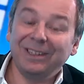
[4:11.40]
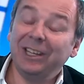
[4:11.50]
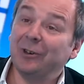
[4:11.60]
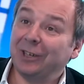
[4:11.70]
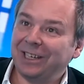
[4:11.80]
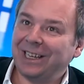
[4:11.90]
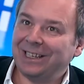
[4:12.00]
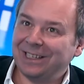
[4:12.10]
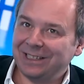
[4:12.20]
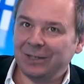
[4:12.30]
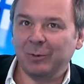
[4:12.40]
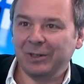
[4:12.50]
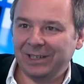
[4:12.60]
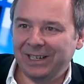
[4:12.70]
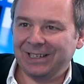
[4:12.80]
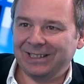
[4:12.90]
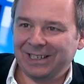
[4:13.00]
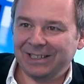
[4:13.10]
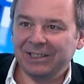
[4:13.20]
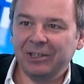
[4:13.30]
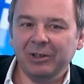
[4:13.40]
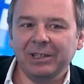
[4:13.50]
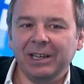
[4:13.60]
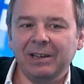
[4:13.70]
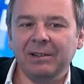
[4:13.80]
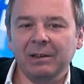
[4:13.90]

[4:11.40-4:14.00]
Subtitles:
Theory tells us and what the data tell us. Theory tells